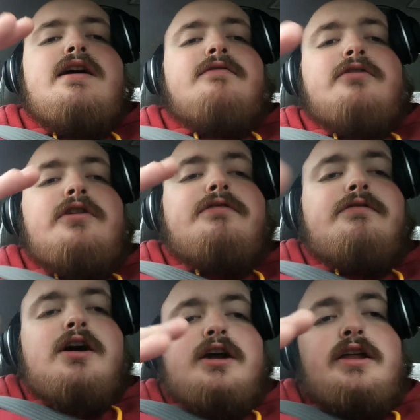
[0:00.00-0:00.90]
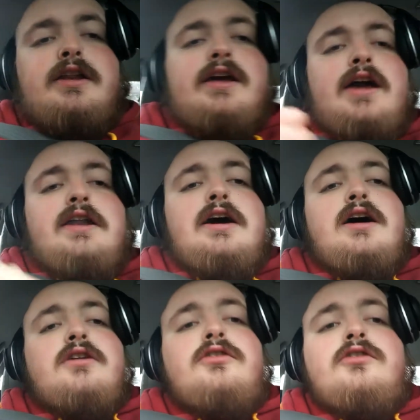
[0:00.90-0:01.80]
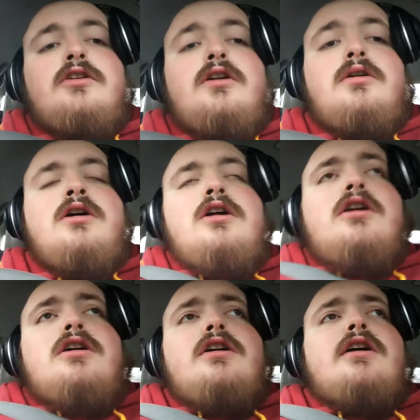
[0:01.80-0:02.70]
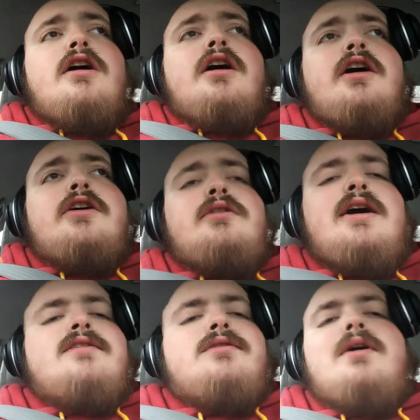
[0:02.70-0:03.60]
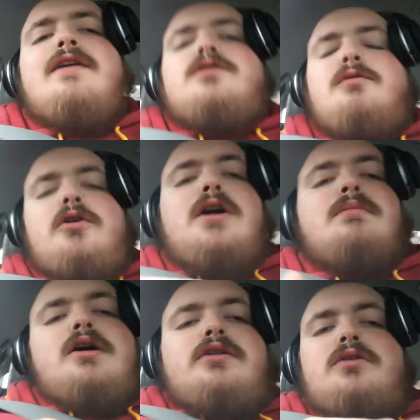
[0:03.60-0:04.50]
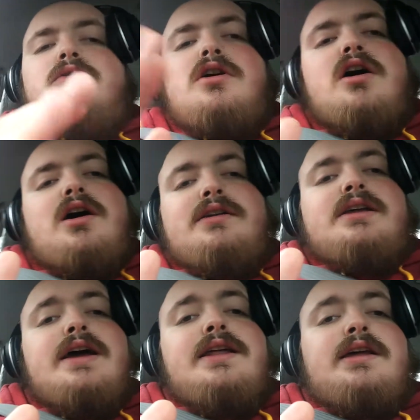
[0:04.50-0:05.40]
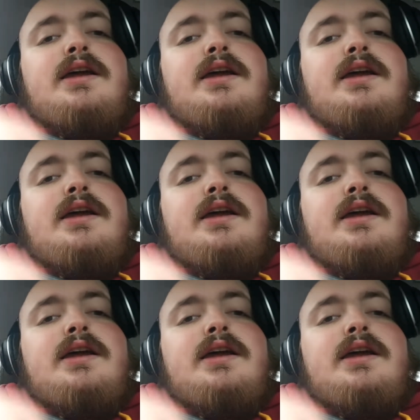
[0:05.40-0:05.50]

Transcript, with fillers: every fucking day now, so uh, you guys don't have to worry about new content.